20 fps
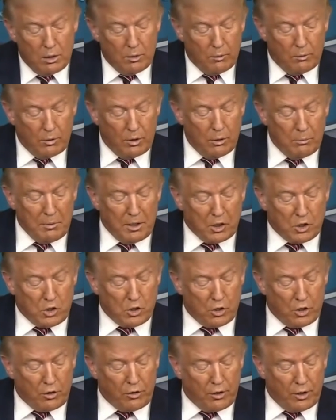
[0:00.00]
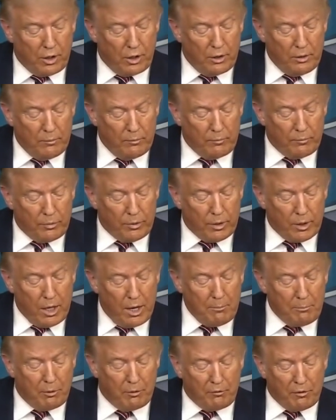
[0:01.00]
you'll make sure of that. I'm
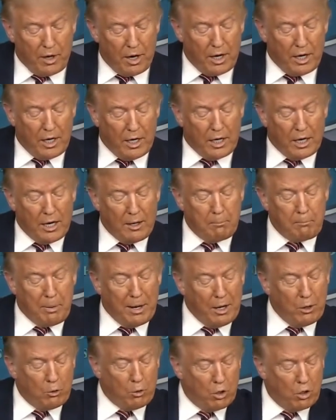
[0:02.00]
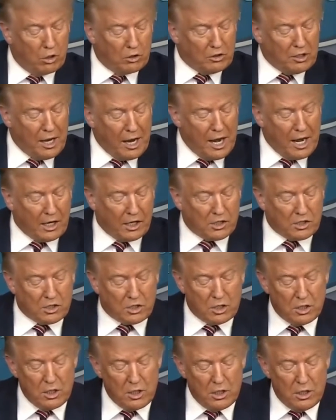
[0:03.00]
providing a payroll tax
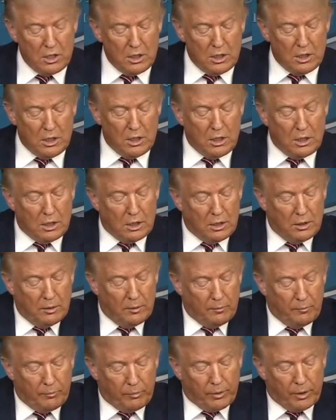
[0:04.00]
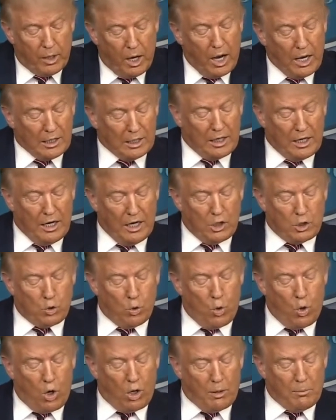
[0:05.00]
holiday to
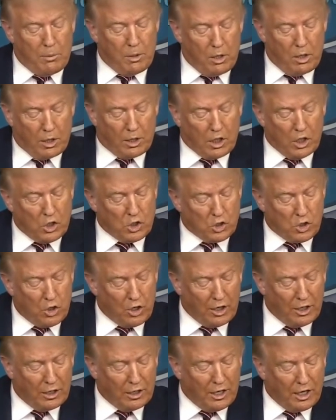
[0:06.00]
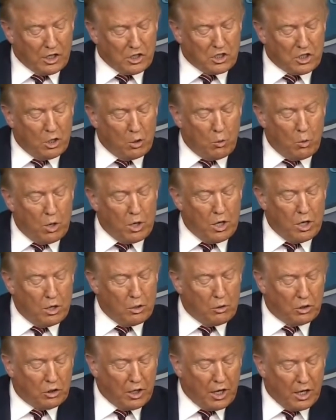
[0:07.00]
all Americans earning less than
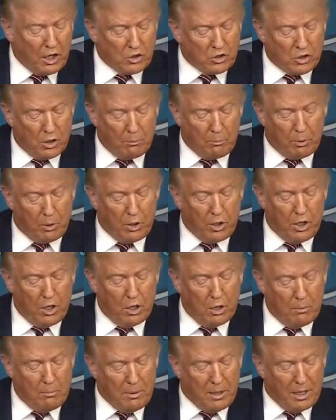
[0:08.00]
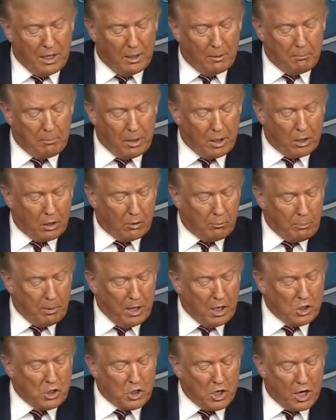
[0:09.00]
$100,000 per year, meaning bigger
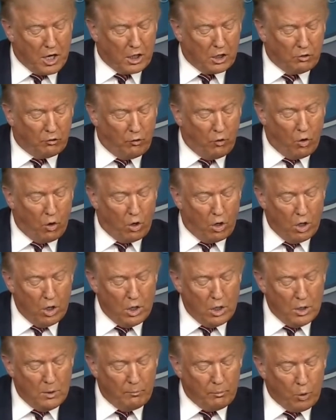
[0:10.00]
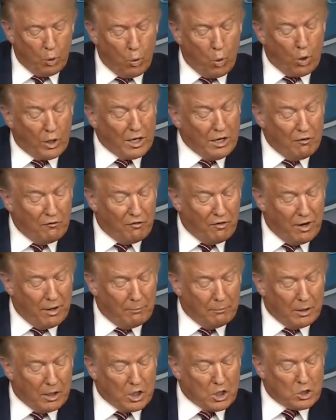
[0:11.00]
paychecks for working
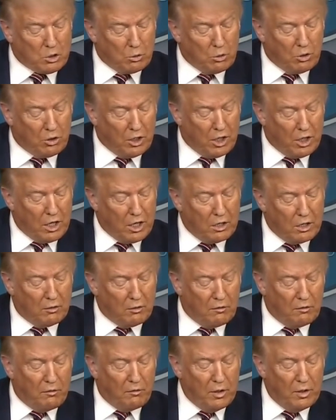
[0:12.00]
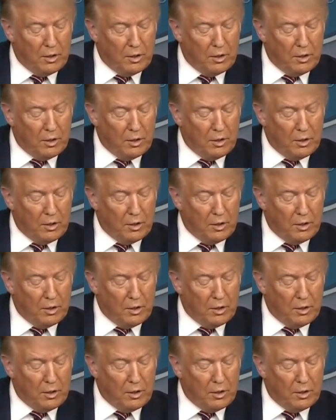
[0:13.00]
families through the end of